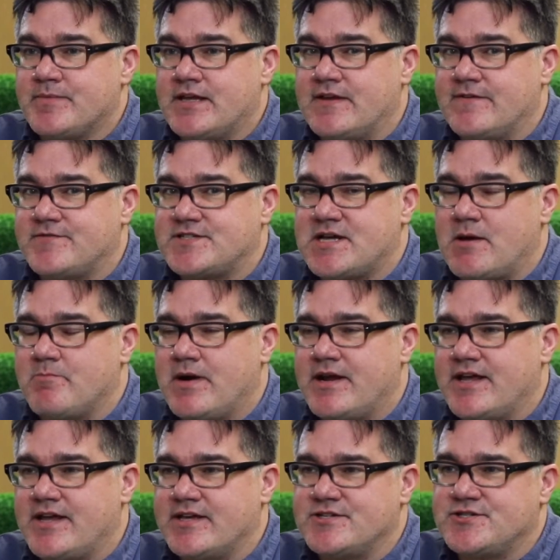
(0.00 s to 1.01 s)
if
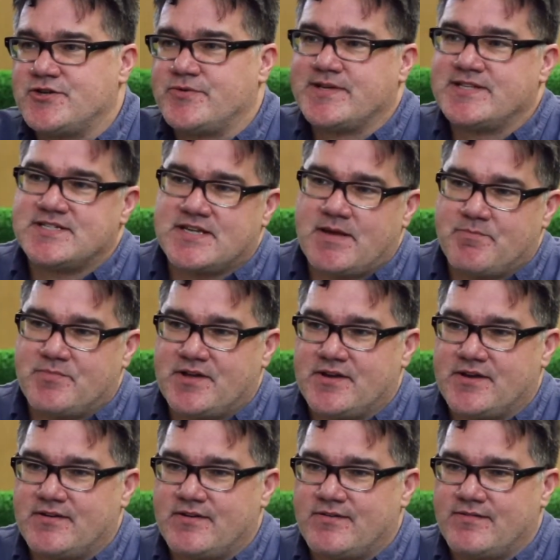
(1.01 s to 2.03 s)
somebody is doing
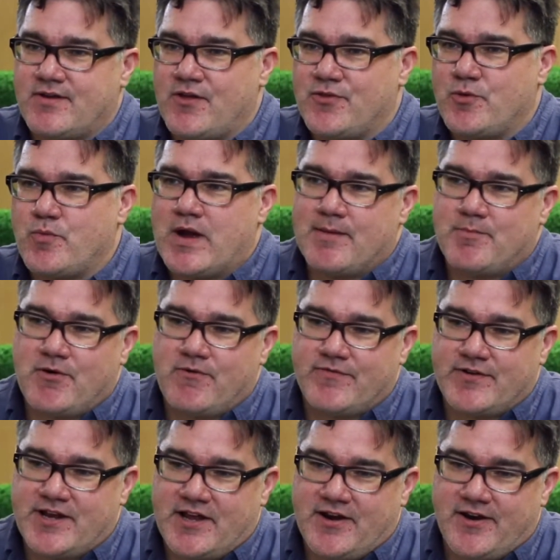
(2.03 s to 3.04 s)
something on the web
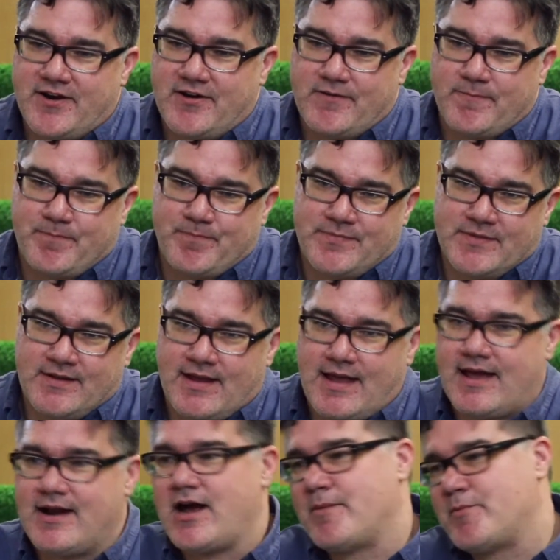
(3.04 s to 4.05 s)
over here
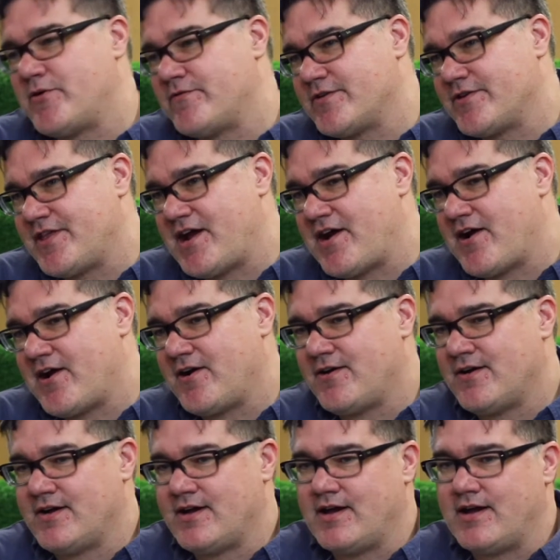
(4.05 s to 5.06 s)
and I'm over there,
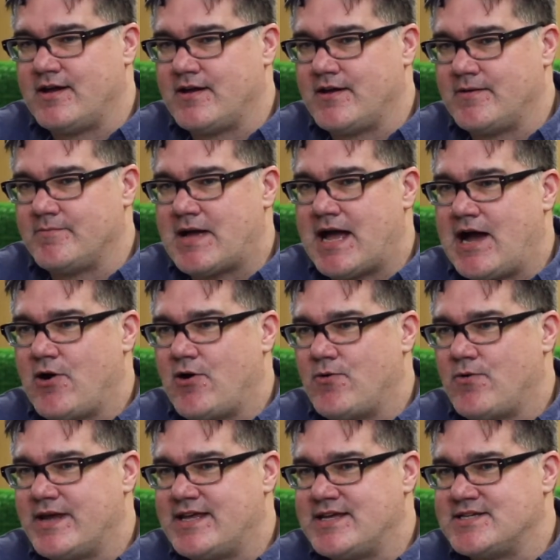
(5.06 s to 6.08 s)

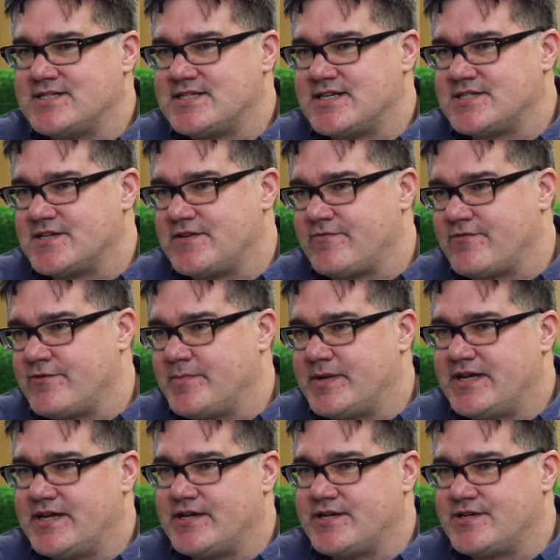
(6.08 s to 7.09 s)
how easy is it for
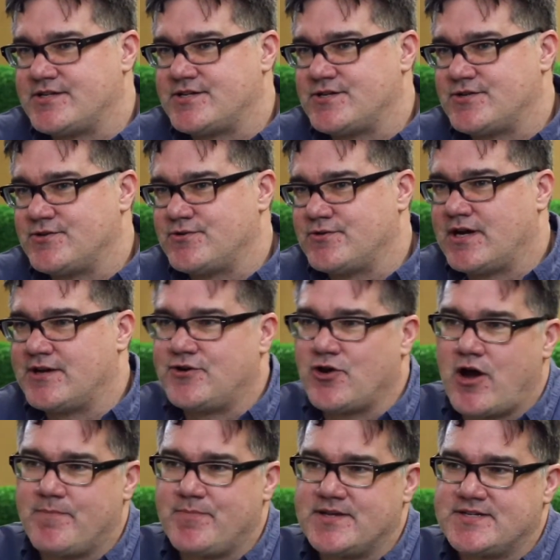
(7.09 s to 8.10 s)
me to
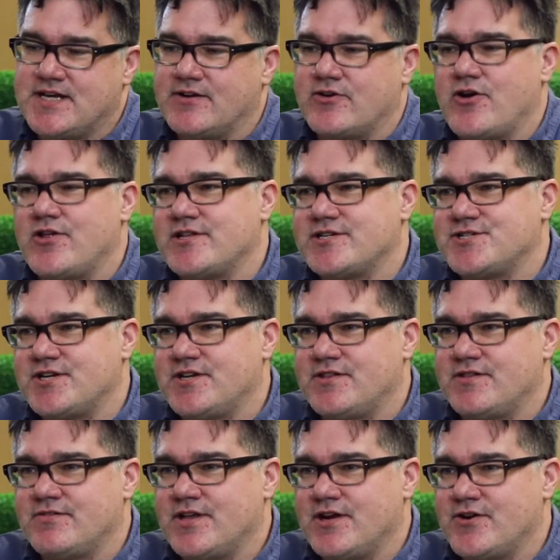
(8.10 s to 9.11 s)
adopt the
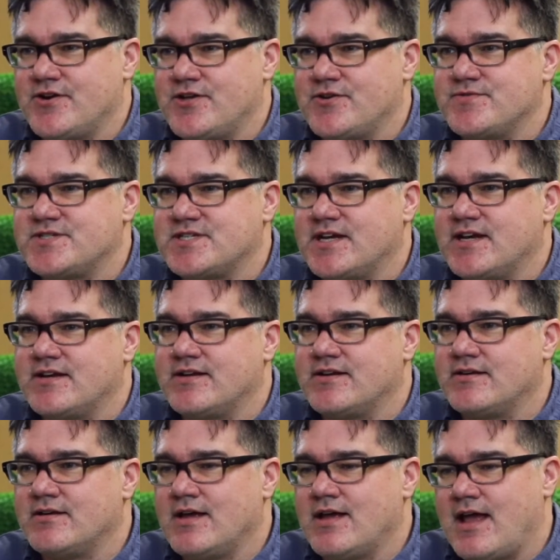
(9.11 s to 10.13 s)
technology they're
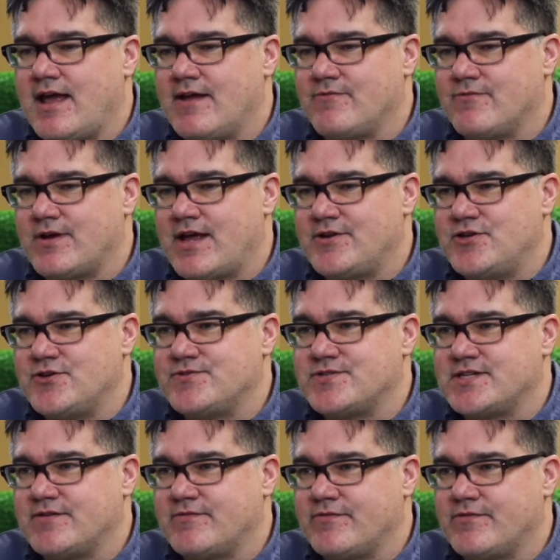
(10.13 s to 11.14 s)
using and use
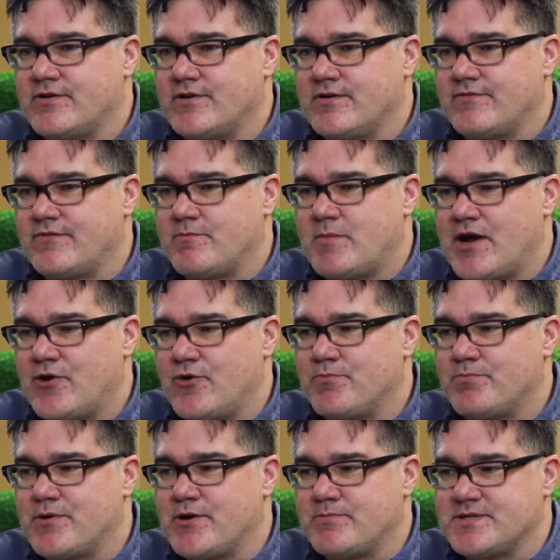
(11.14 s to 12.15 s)
it for my
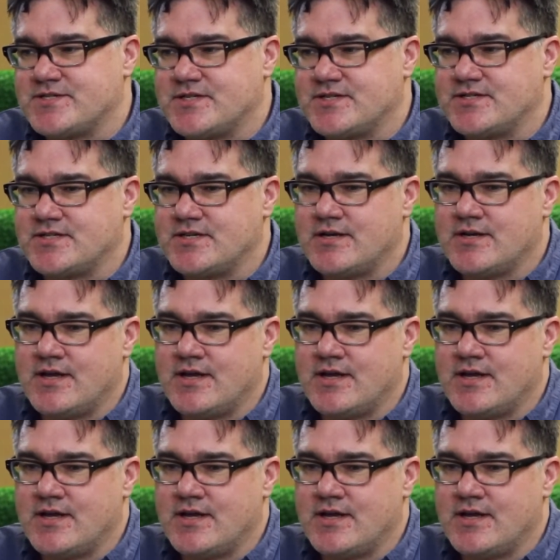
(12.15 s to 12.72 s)
own purposes?